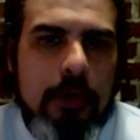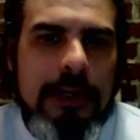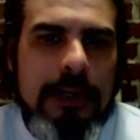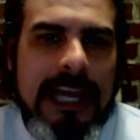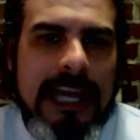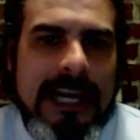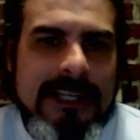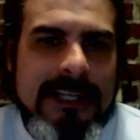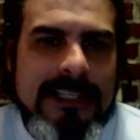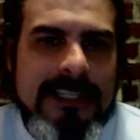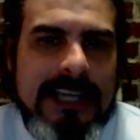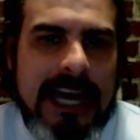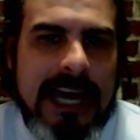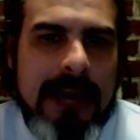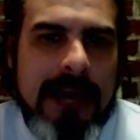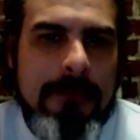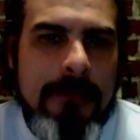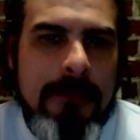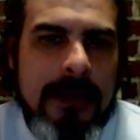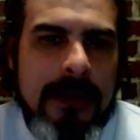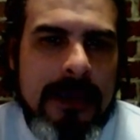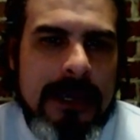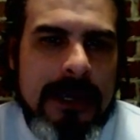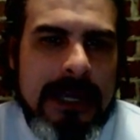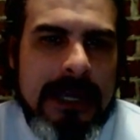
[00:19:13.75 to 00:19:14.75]
landscape
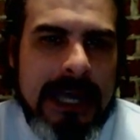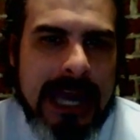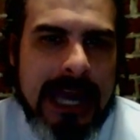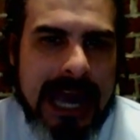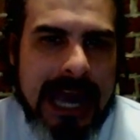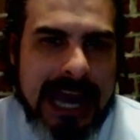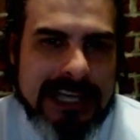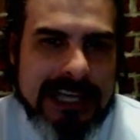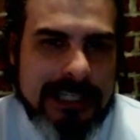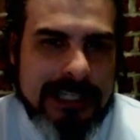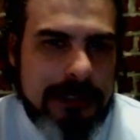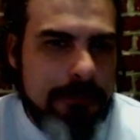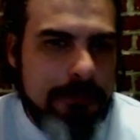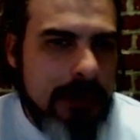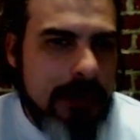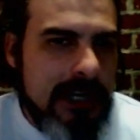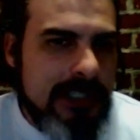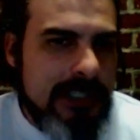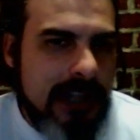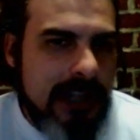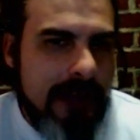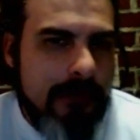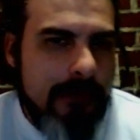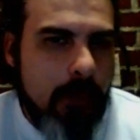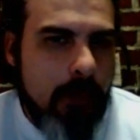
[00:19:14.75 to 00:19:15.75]
as
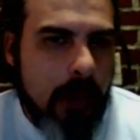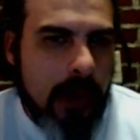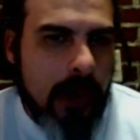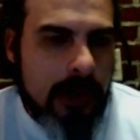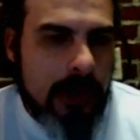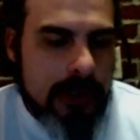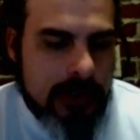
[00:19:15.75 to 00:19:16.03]
expressed everywhere.